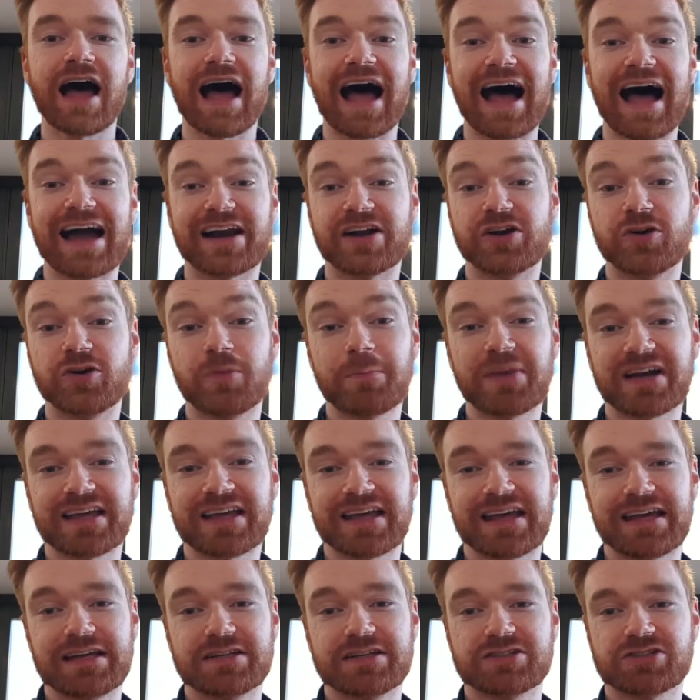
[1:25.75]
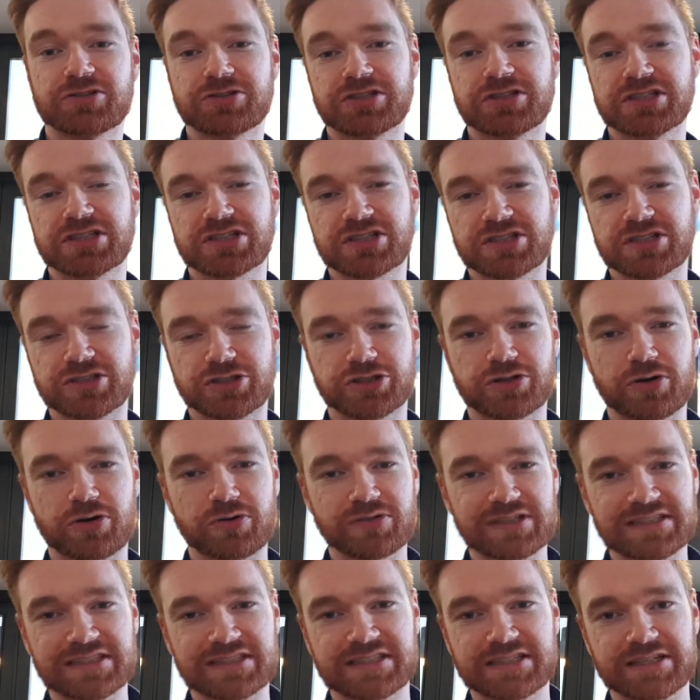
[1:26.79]
and a number key such as
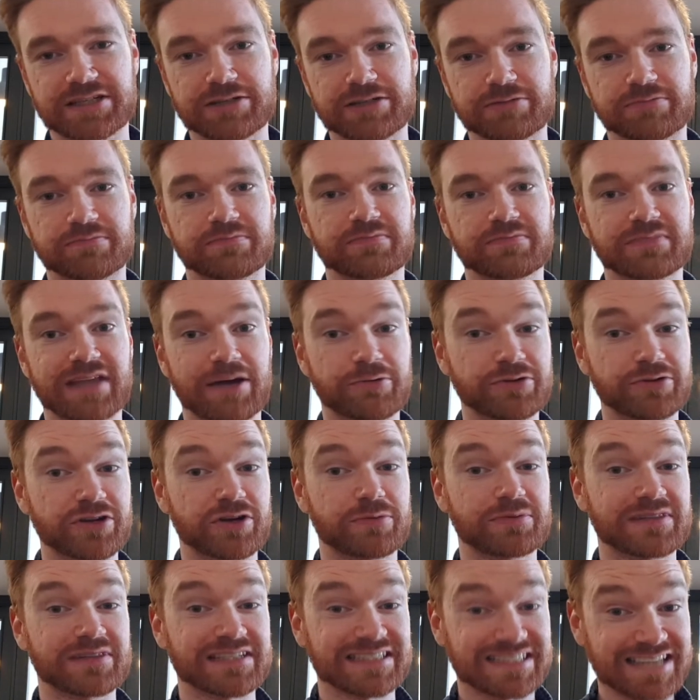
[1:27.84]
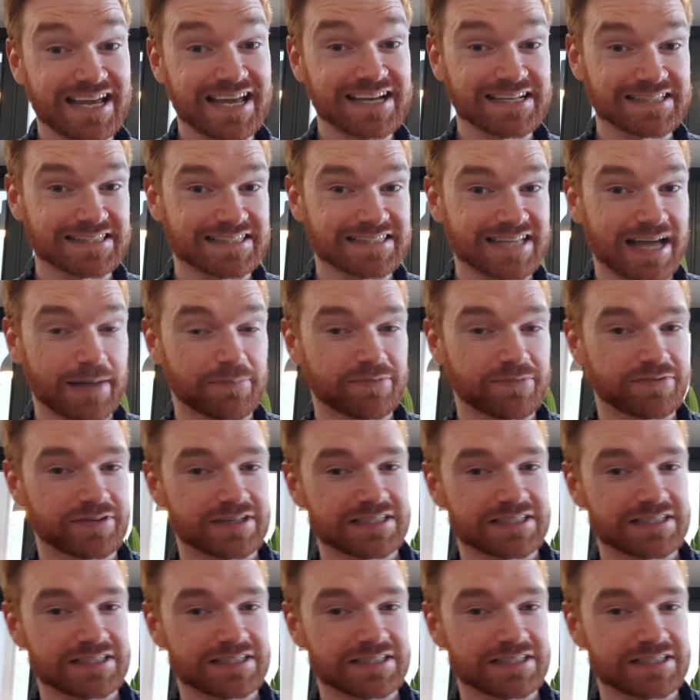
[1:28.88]
Control and two that would open the second tab, for